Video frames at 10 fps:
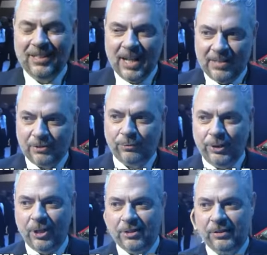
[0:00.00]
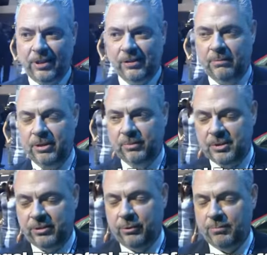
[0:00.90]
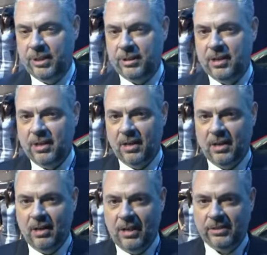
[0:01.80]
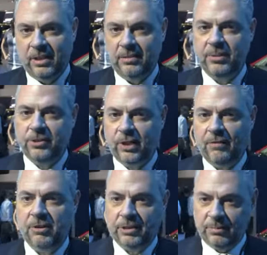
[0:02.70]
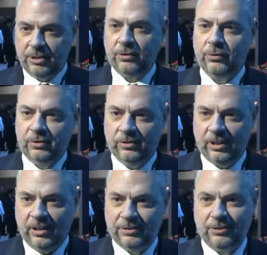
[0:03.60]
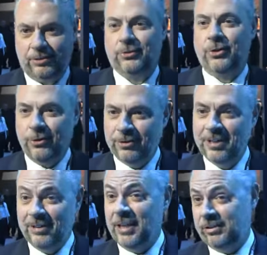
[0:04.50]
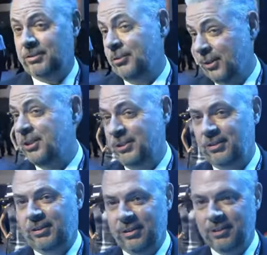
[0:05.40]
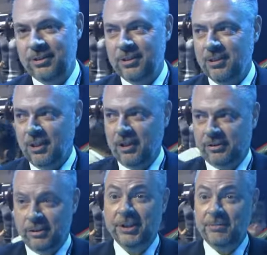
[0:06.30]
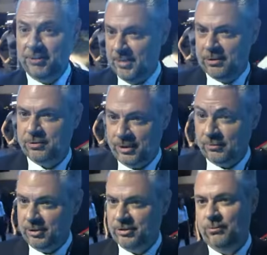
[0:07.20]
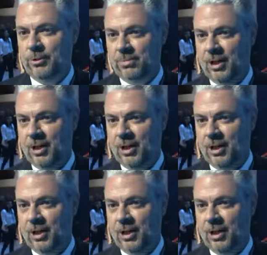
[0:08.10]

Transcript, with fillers: Yeah, that's really hard to say. Somebody, especially with me, uh, I tend to be a driver, tend to be enthusiast. I like to control that situation still. Uh, still give me a manual transmission when